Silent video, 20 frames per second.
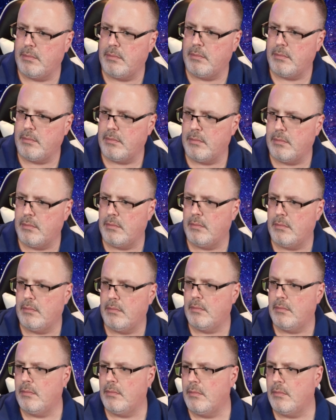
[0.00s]

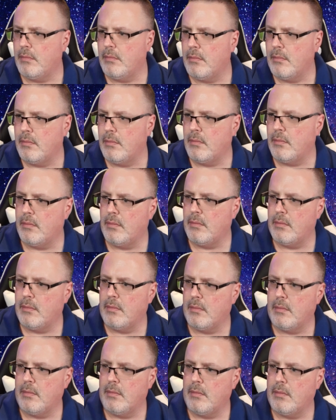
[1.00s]

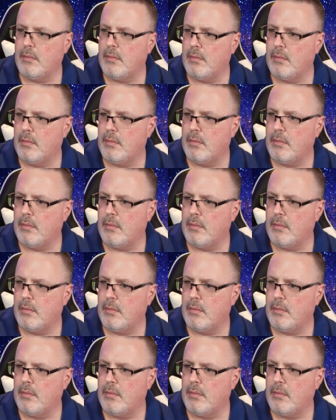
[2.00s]
(no one is talking)